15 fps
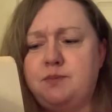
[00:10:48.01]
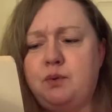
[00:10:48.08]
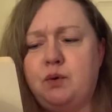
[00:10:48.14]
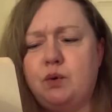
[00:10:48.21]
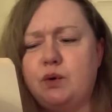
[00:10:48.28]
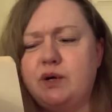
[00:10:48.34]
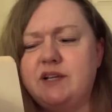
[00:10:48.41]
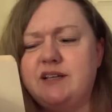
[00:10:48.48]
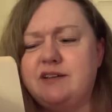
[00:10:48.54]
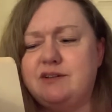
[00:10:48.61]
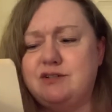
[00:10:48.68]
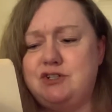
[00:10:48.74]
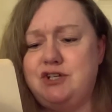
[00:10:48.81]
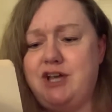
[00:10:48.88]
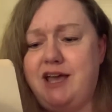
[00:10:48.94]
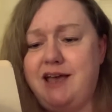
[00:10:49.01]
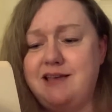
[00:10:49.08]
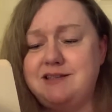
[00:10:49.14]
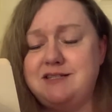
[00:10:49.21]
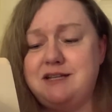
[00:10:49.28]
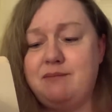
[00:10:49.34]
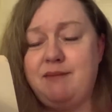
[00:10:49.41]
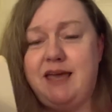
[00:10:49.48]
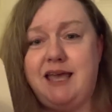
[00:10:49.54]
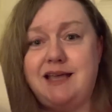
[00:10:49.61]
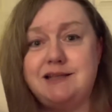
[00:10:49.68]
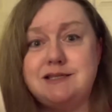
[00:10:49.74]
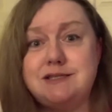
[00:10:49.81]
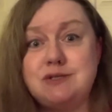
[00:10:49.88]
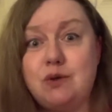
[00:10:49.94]
poor little chest to make it
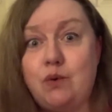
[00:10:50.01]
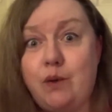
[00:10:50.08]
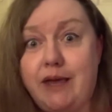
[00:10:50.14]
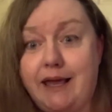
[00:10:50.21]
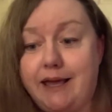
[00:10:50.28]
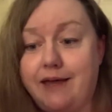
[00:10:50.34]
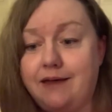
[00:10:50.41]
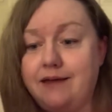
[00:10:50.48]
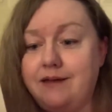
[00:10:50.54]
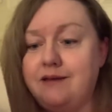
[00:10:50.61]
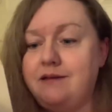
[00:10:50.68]
squeak,